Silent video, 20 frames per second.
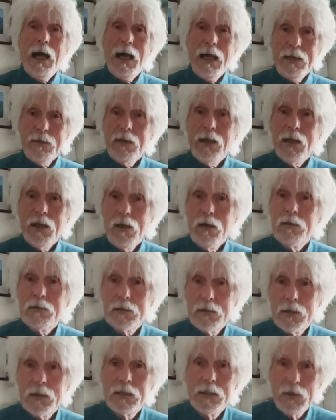And they are
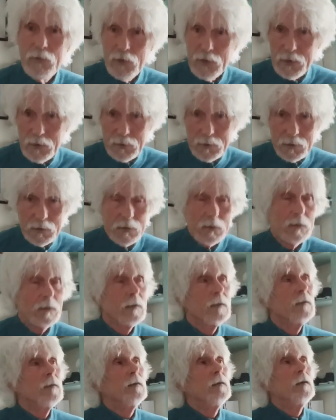significant.
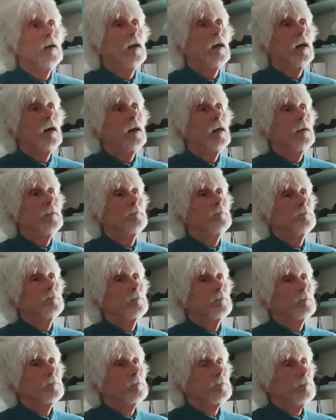Um,
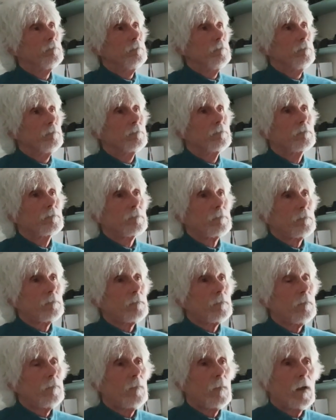
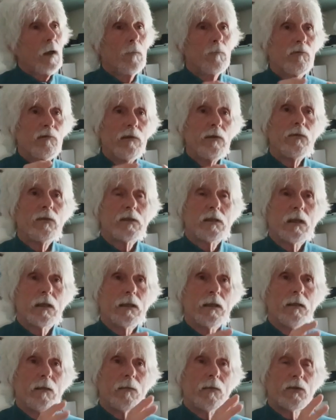
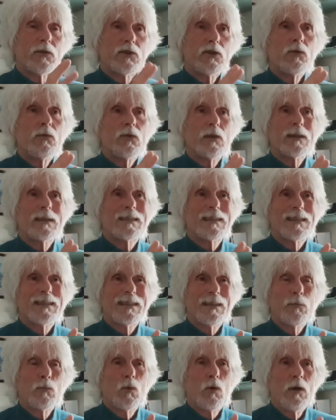previously, the two things
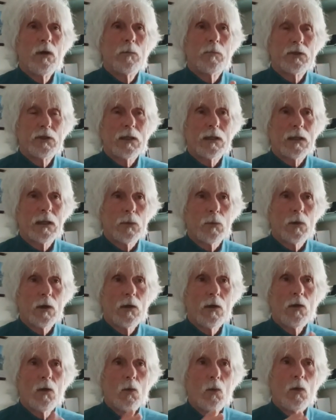that didn't work particularly
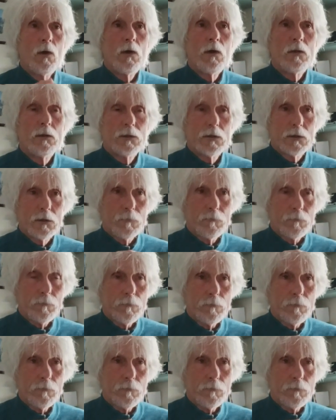well was